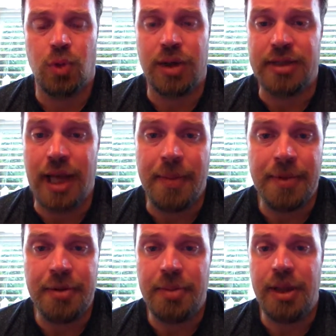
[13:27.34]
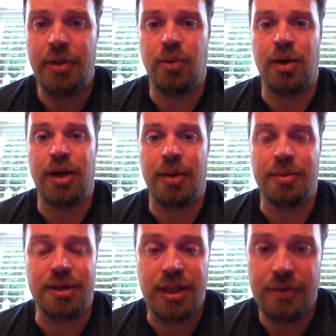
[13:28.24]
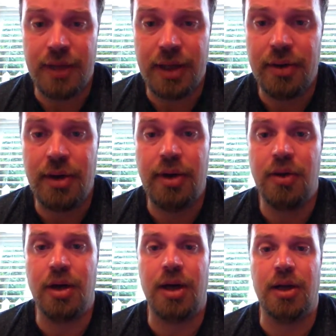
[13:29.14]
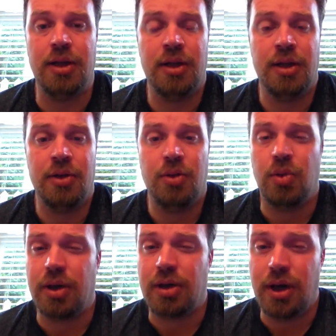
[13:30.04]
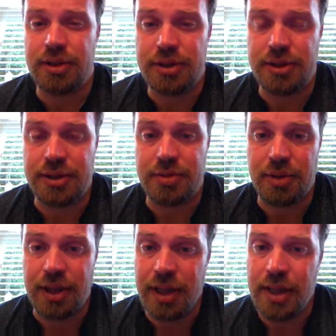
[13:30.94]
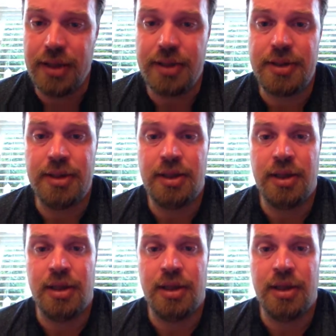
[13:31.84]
has happened to me, what I believe in, what consciousness really is,